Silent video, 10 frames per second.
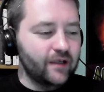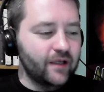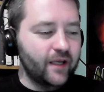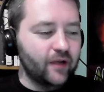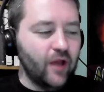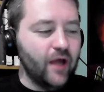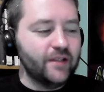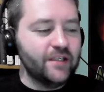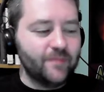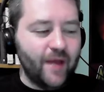a lot of
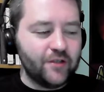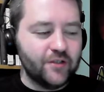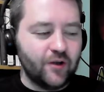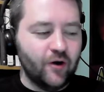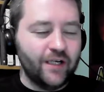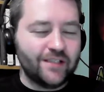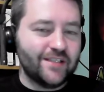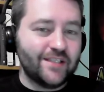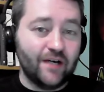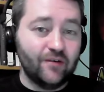these matches aren't
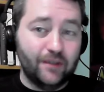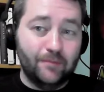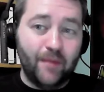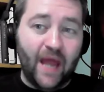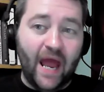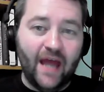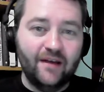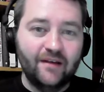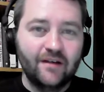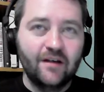necessarily
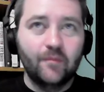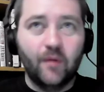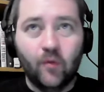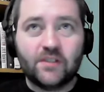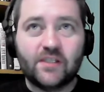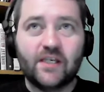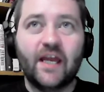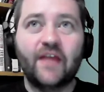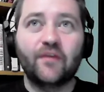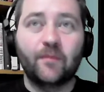bad, but once
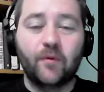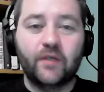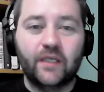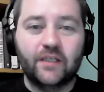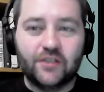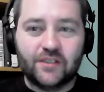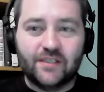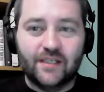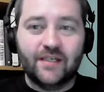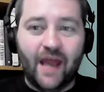again, the booking just
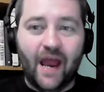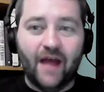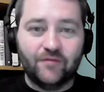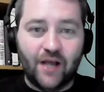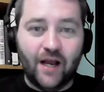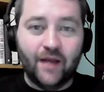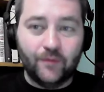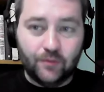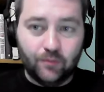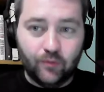didn't have time
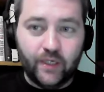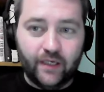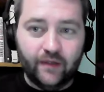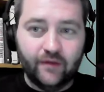to breathe.